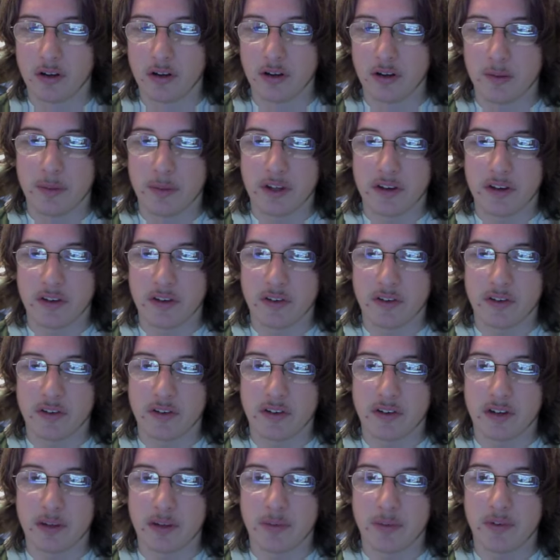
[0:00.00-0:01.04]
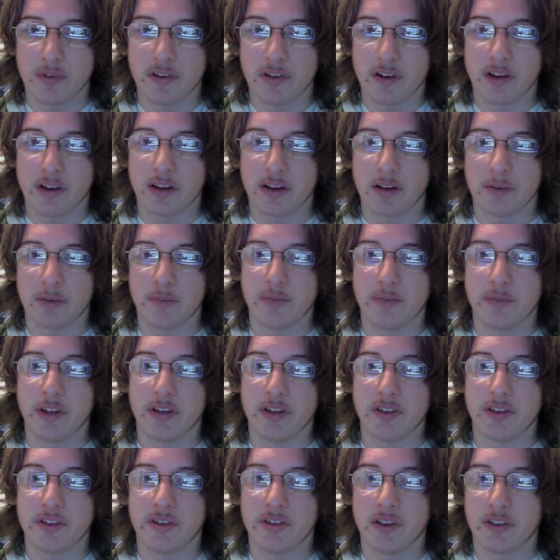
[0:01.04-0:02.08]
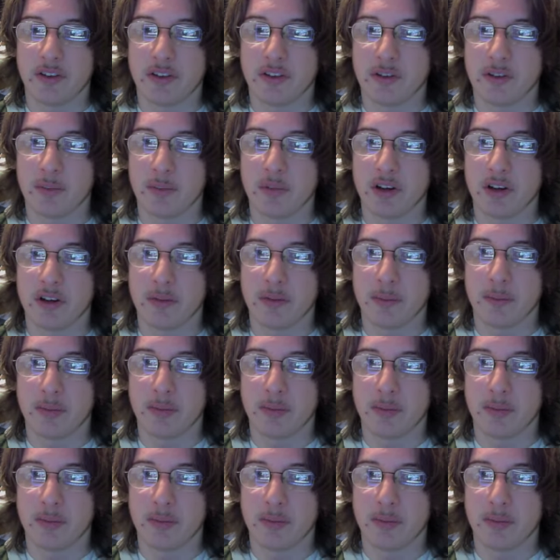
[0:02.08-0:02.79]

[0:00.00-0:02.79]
because it seems like it's nothing but